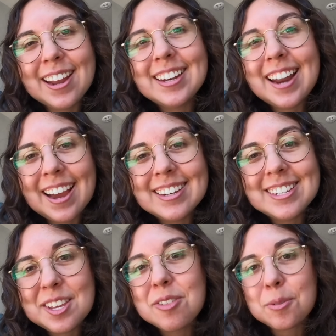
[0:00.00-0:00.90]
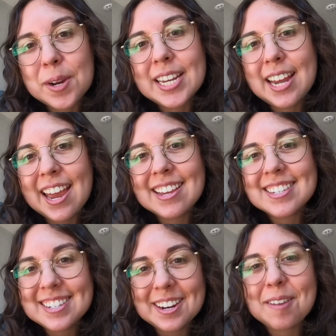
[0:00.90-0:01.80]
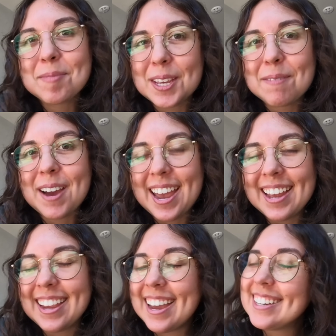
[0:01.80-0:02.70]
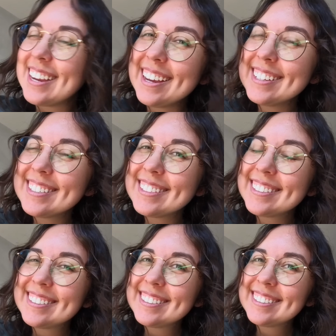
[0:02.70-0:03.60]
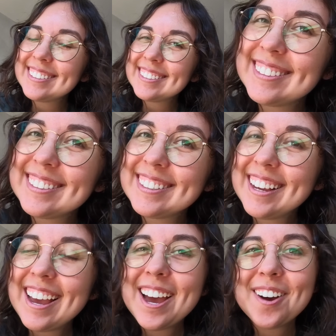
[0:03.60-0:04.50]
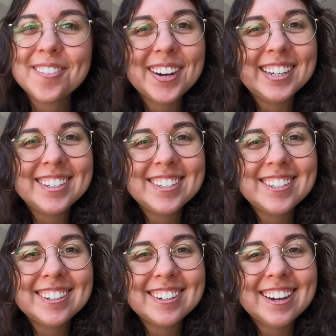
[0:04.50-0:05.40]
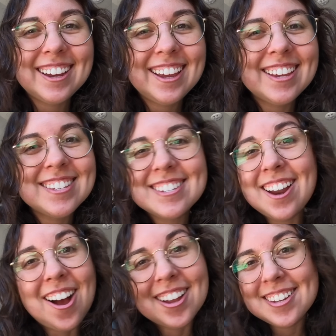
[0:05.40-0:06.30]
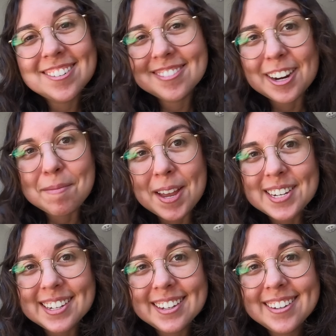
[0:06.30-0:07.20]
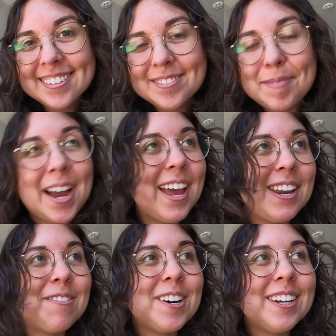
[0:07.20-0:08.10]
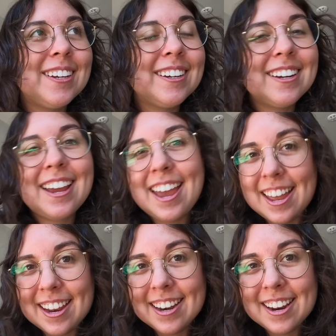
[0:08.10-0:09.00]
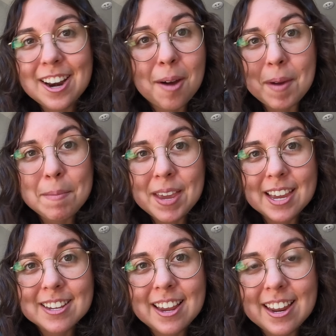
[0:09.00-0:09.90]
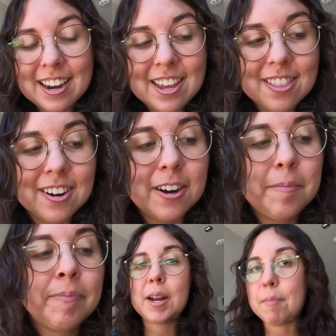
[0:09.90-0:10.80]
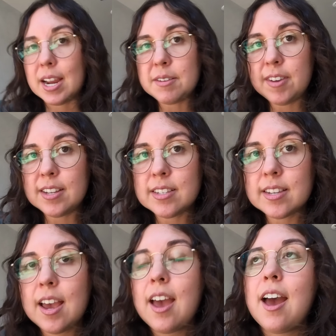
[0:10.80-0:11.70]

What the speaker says: 93 days to complete my 88 days, which is not recommended by anyone and not by me either. But in my defense,